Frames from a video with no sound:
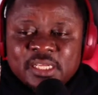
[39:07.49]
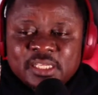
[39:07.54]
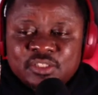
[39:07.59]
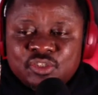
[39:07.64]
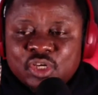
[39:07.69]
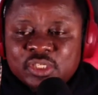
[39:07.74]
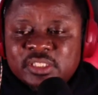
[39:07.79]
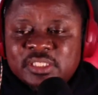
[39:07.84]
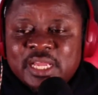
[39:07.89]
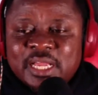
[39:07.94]

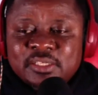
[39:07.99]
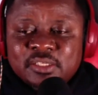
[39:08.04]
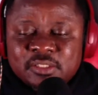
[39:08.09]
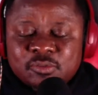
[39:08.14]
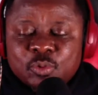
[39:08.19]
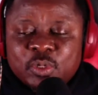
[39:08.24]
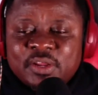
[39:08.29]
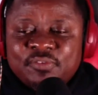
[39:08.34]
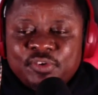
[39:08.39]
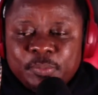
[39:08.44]
Just now, I just
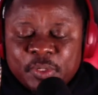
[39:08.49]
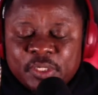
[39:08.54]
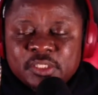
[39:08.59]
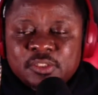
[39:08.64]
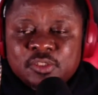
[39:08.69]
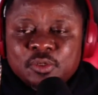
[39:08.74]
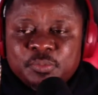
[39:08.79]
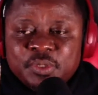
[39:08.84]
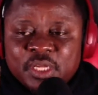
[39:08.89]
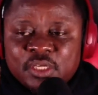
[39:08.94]
want everybody
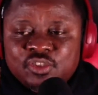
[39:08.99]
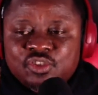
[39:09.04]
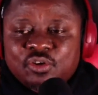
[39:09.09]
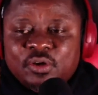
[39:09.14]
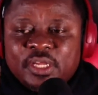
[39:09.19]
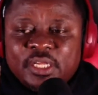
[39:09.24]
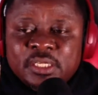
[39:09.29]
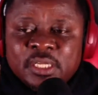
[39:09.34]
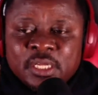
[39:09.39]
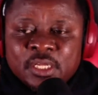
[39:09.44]
to be
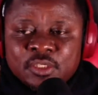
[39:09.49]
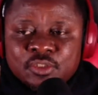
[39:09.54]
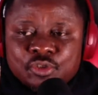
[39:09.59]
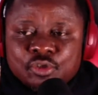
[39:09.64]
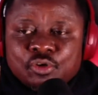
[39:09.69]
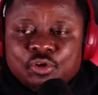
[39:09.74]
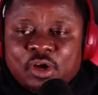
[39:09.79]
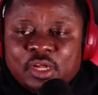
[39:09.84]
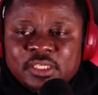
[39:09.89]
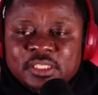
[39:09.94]
enjoying.
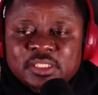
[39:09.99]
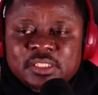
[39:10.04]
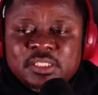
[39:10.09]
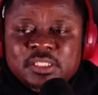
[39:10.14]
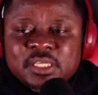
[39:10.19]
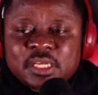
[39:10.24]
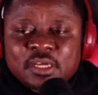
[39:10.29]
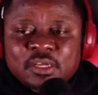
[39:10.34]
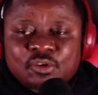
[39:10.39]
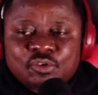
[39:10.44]
So all this
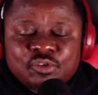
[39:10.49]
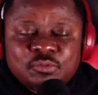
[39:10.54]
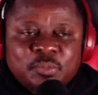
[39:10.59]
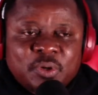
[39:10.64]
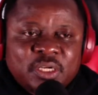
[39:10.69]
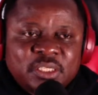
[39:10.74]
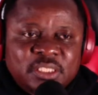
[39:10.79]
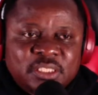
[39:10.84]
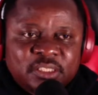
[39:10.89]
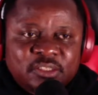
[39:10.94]
good
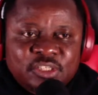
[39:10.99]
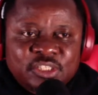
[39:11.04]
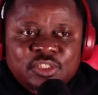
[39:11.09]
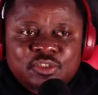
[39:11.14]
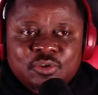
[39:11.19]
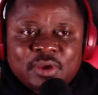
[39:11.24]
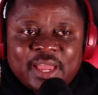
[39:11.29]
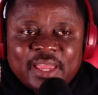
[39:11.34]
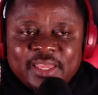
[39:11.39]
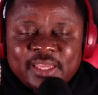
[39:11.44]
morning, greet
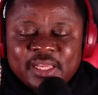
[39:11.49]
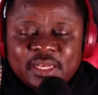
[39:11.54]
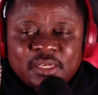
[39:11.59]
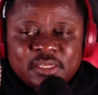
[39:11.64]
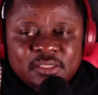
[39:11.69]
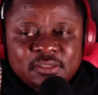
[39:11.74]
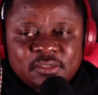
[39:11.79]
you, I hail.